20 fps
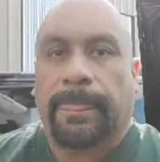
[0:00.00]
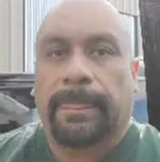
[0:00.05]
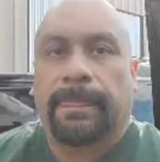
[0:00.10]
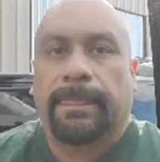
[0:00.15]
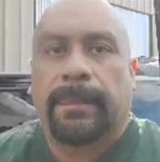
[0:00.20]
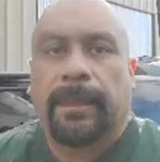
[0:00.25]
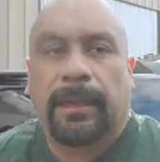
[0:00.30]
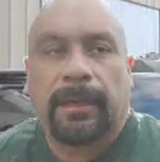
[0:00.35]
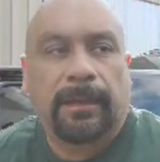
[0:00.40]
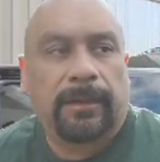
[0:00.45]

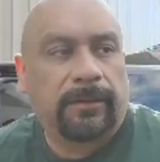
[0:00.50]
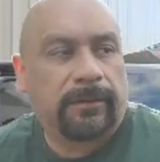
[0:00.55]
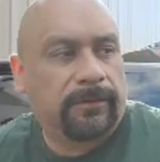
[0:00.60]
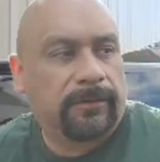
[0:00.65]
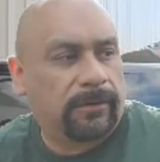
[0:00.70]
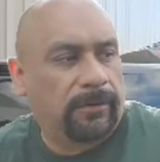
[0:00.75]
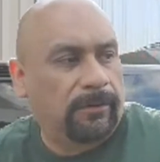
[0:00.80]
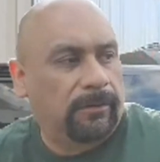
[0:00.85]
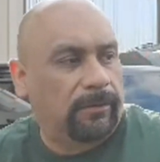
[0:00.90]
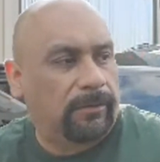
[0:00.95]
Yeah,
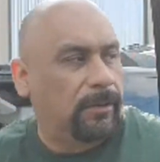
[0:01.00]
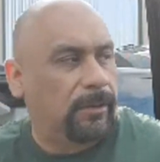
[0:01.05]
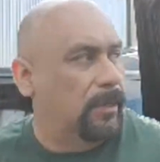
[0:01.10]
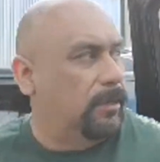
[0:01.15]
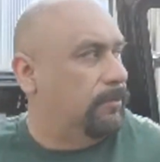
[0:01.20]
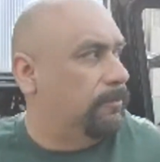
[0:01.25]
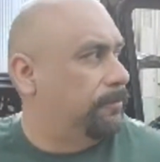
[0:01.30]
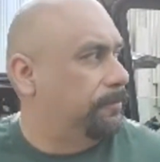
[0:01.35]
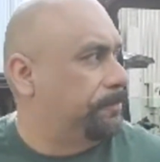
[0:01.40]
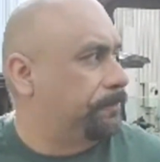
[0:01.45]

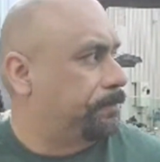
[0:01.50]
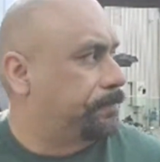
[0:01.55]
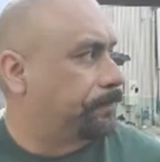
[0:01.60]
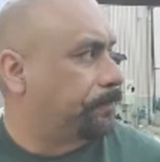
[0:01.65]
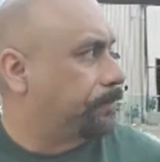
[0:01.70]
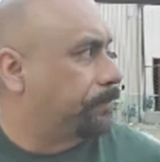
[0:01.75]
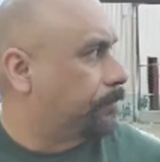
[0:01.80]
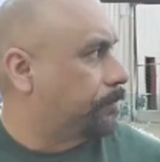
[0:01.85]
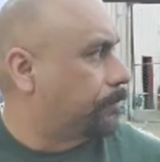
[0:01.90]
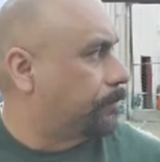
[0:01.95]
so
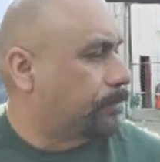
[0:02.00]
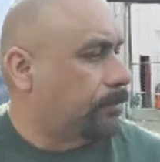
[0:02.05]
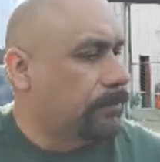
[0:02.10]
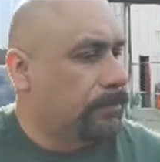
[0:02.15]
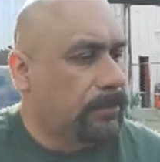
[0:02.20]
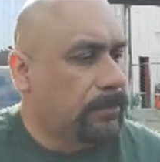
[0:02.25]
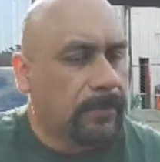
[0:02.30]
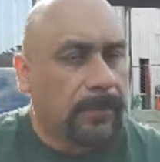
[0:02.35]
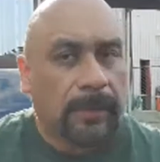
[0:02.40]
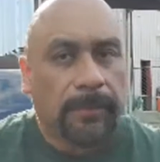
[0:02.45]

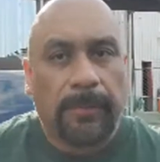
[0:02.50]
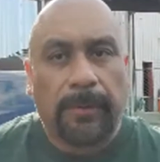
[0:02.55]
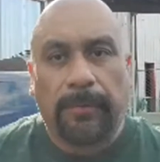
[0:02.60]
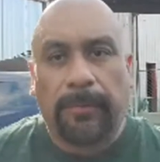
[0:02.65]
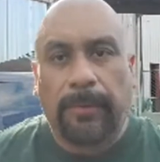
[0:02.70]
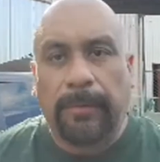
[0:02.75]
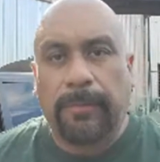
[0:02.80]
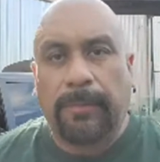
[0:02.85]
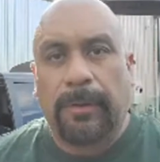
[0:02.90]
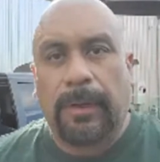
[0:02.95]
but
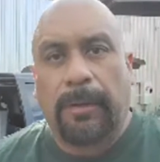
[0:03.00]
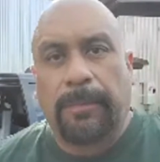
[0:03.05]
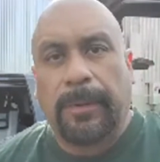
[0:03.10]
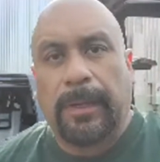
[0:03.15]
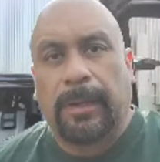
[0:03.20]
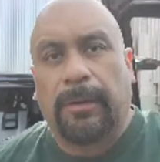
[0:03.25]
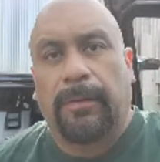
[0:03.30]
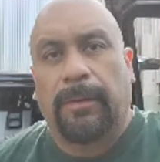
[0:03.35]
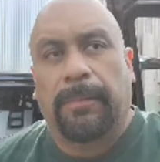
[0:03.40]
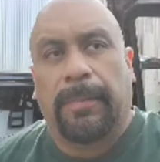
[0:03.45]
I'll be
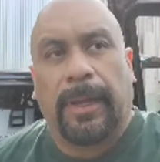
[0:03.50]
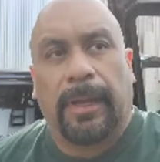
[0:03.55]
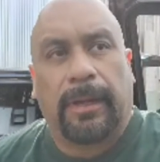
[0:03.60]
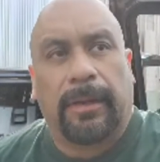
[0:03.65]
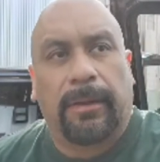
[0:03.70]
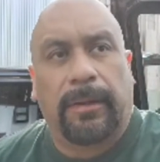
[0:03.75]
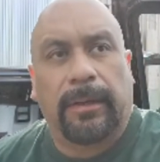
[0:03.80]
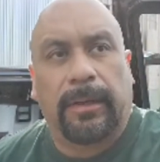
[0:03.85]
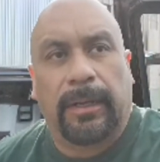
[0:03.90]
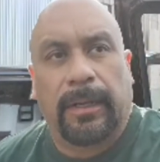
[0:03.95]
going back
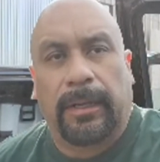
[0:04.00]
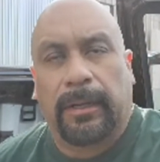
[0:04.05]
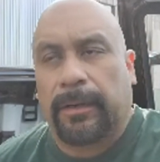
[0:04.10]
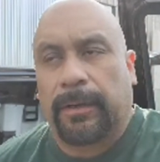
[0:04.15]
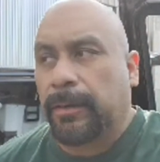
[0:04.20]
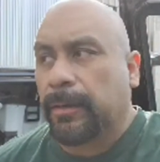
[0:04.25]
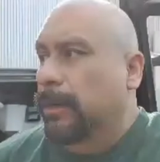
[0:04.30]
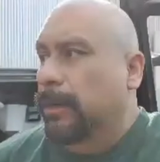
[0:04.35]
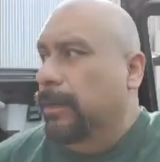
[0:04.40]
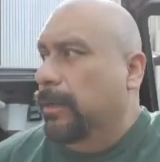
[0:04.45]
on
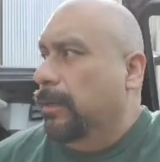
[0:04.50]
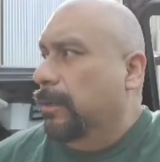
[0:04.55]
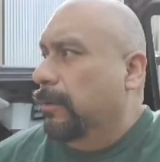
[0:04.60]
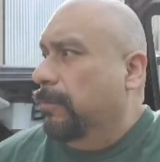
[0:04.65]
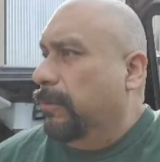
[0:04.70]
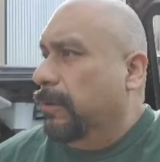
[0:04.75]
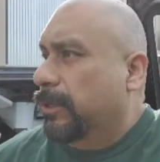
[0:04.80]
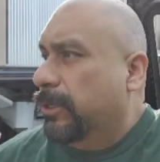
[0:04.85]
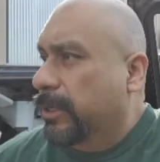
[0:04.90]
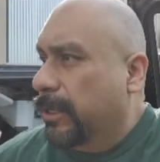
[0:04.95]
later
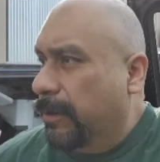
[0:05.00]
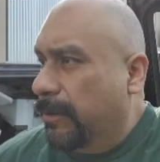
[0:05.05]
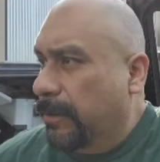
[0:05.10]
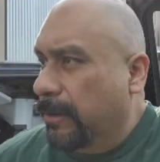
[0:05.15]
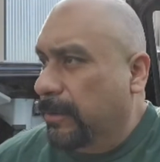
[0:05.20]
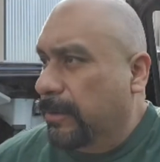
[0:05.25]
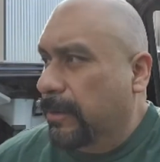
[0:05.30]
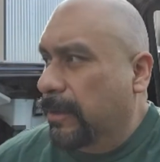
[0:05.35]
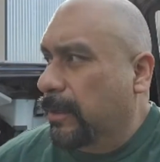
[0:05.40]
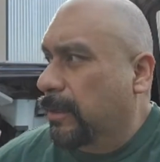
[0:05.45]
once Sharon
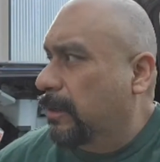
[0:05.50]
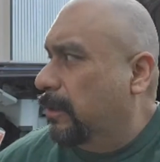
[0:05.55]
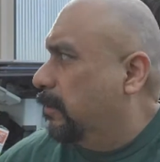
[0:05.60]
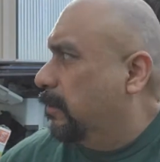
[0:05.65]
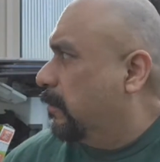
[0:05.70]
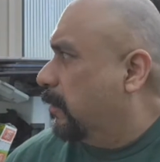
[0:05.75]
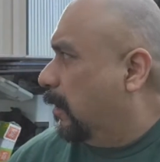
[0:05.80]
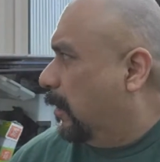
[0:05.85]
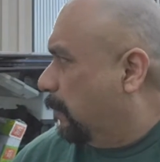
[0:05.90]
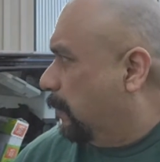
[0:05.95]
is here,
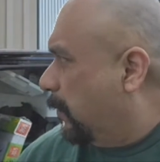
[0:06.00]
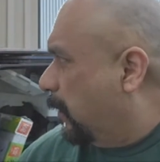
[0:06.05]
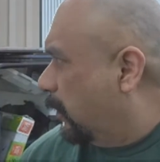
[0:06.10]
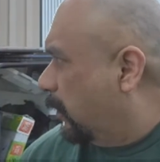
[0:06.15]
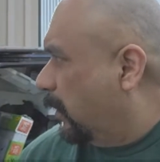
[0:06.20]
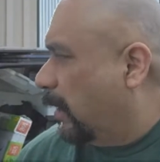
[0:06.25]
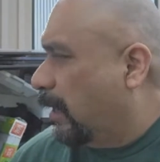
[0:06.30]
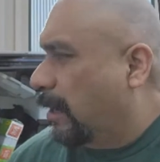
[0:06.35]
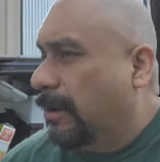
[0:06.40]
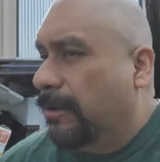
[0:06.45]
talk about
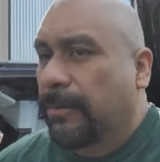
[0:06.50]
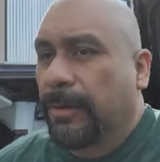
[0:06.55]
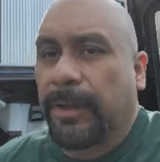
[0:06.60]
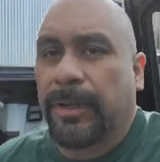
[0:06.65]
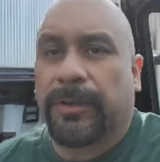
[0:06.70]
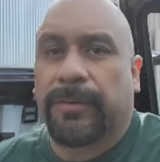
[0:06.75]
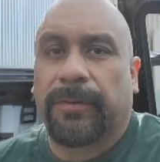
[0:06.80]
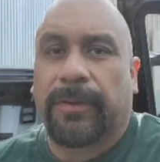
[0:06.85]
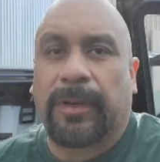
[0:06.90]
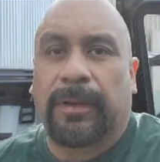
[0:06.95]
the
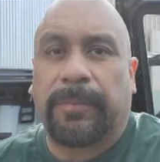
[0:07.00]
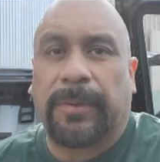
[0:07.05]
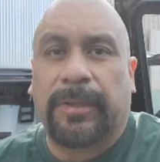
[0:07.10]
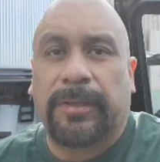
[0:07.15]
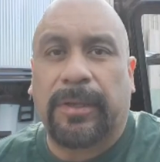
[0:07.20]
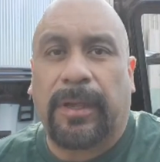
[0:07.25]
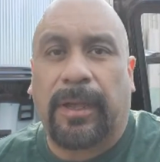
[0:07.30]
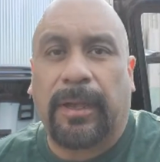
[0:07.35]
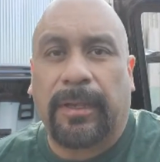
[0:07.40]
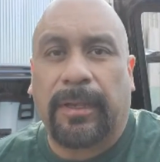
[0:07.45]
outreach. We're going to be
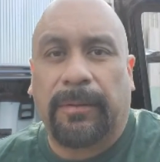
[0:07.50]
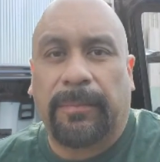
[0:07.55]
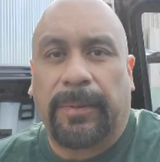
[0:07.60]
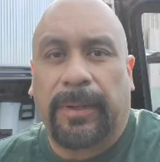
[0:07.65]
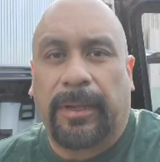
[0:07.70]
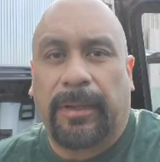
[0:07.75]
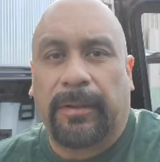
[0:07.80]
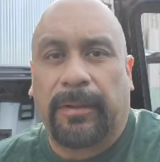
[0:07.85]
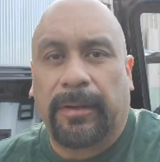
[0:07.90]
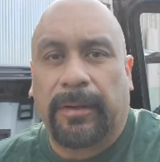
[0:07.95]
talking
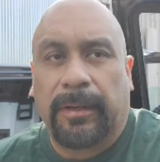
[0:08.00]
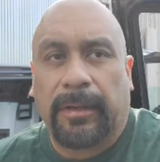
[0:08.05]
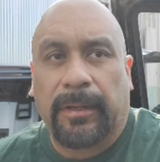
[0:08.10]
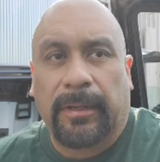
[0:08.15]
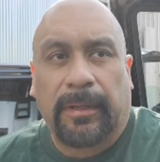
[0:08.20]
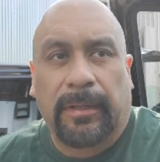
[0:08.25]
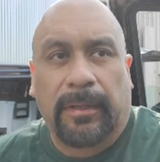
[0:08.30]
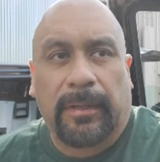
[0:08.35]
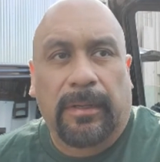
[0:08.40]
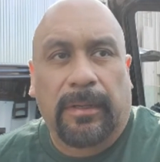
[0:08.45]
about
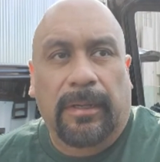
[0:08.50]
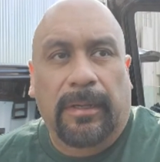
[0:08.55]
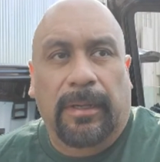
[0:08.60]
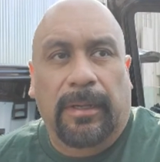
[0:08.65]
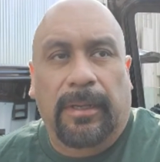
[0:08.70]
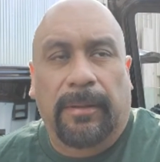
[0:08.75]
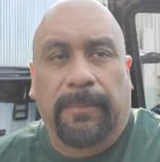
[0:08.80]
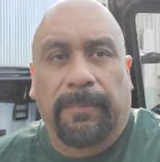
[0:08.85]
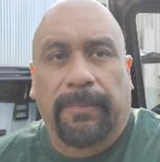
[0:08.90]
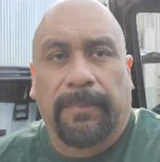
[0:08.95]

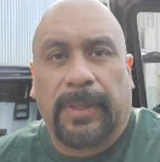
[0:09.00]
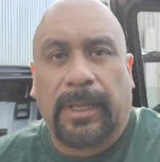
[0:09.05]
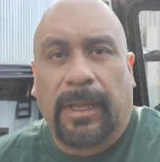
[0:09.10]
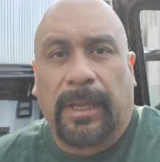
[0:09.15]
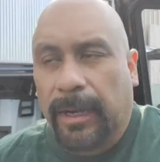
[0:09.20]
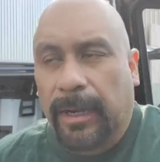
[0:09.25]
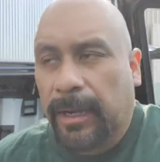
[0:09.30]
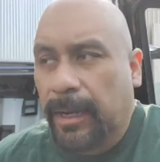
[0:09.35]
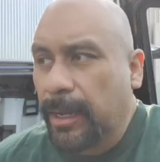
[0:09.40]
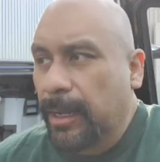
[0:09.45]
the
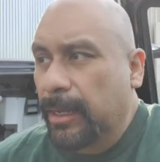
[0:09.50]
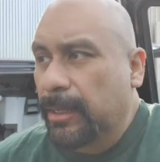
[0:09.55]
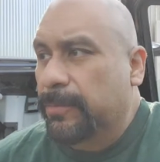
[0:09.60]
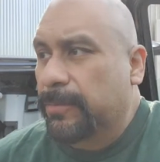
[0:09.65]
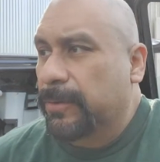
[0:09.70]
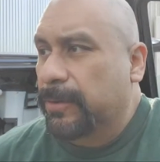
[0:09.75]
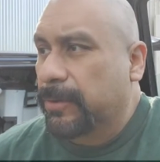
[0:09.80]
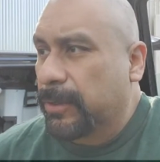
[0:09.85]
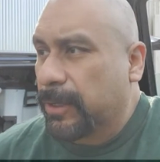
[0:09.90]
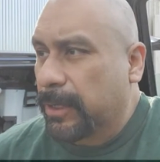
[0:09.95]
guidelines
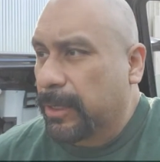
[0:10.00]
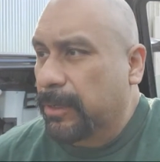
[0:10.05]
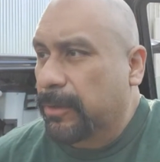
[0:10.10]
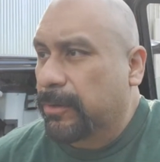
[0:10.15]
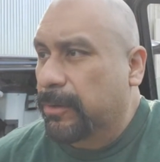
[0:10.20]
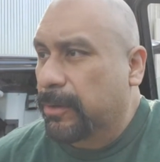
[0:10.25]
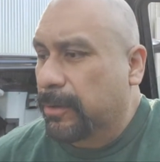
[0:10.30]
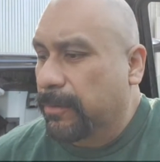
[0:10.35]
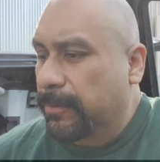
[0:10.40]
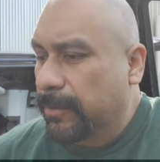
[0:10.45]
for Sunday
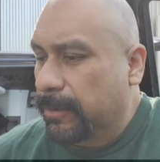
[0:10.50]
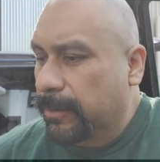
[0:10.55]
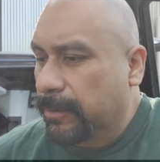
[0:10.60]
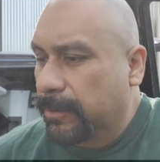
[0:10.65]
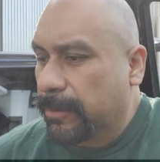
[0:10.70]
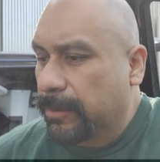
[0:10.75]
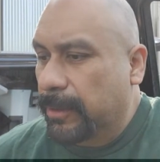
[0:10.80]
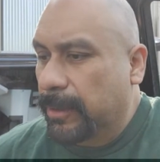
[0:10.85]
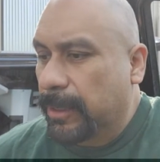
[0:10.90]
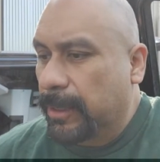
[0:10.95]

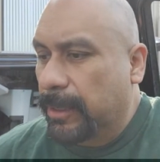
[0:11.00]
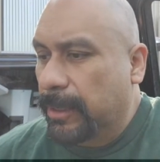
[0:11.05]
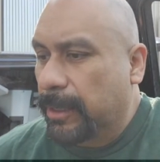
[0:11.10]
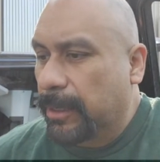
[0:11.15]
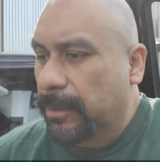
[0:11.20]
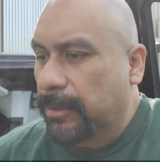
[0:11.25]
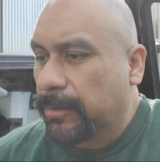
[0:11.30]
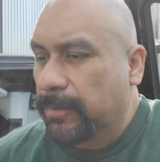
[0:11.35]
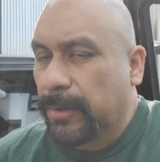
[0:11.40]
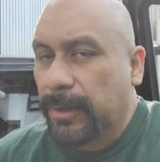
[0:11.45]
service, and
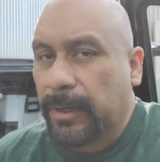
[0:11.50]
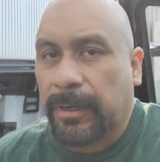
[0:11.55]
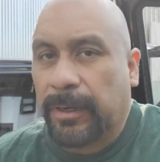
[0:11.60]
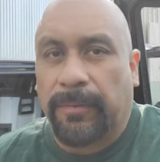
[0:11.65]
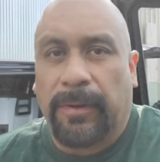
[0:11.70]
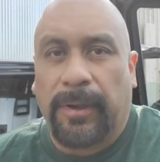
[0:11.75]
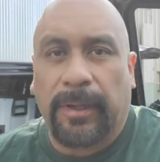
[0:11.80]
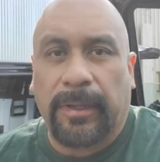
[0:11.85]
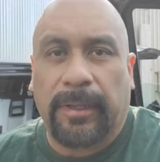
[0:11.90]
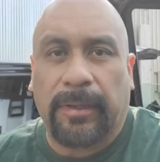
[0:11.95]
I just wanted
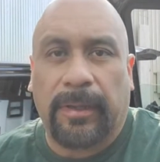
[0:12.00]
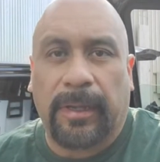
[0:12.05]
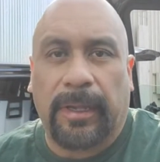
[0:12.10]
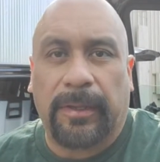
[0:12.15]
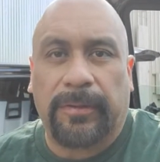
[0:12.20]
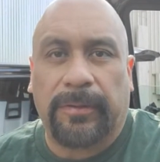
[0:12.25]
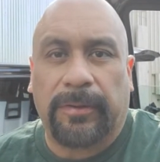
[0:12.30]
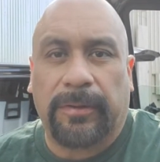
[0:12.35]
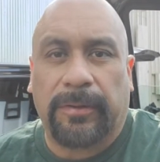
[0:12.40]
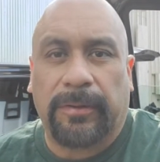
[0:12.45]
to walk you
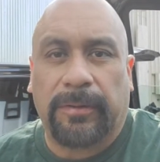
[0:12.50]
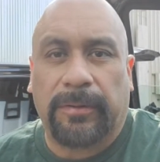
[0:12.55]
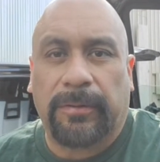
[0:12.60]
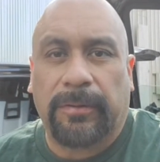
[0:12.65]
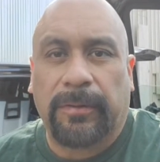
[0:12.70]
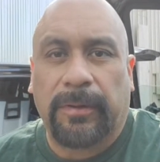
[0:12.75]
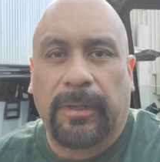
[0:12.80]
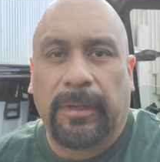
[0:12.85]
guys through.